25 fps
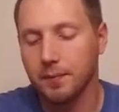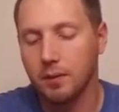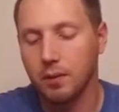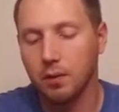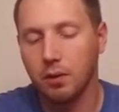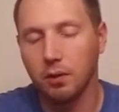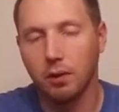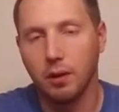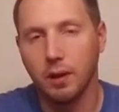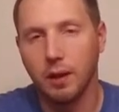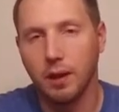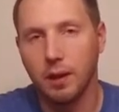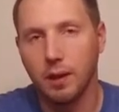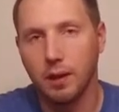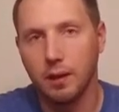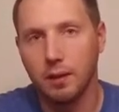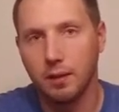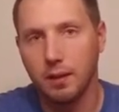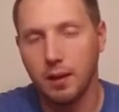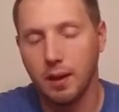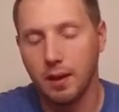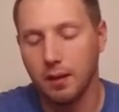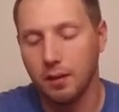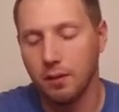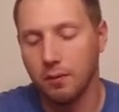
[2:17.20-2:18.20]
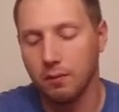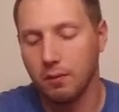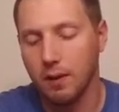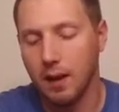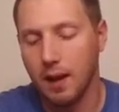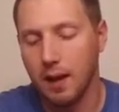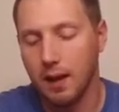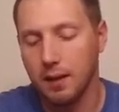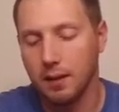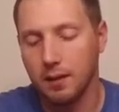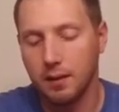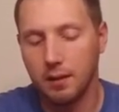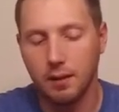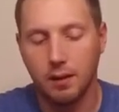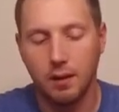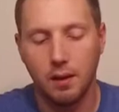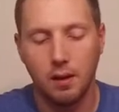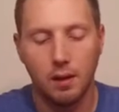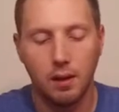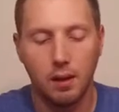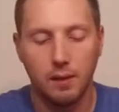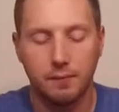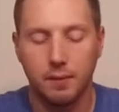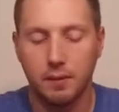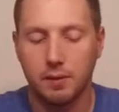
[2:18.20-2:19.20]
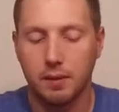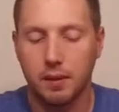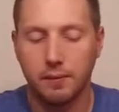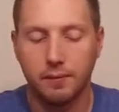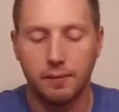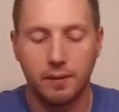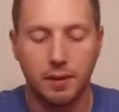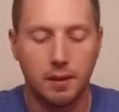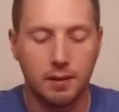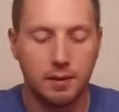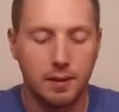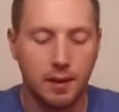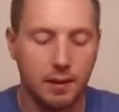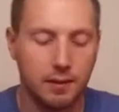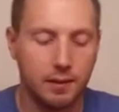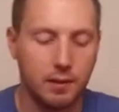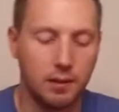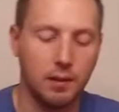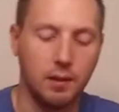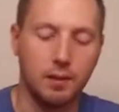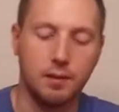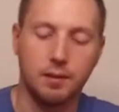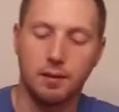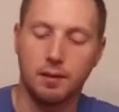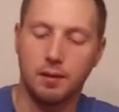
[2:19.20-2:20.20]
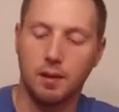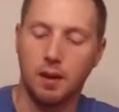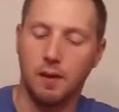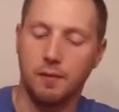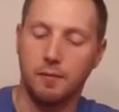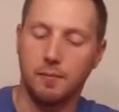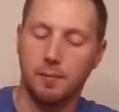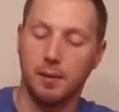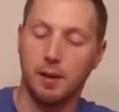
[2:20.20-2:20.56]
green and a red, and they all have different intensities and stuff.